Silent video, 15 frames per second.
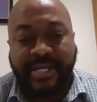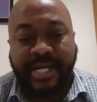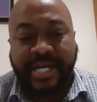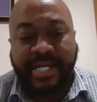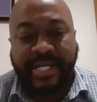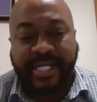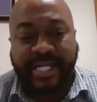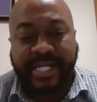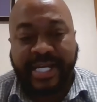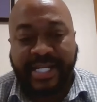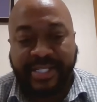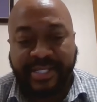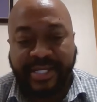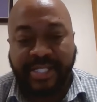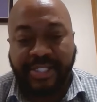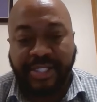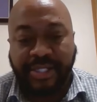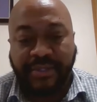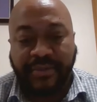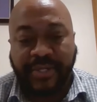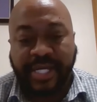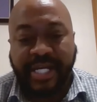And again, I say to
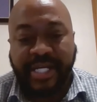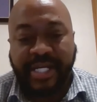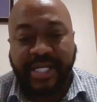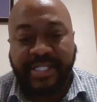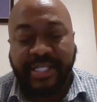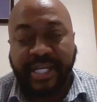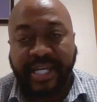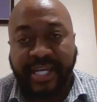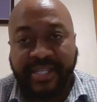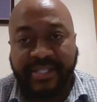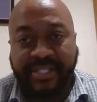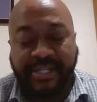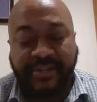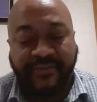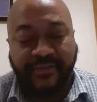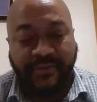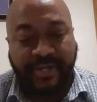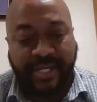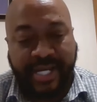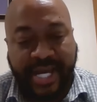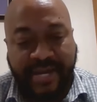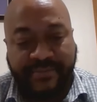you, it is easier for
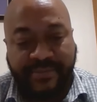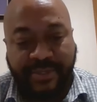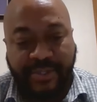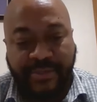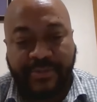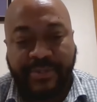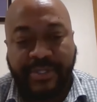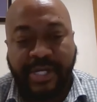a camel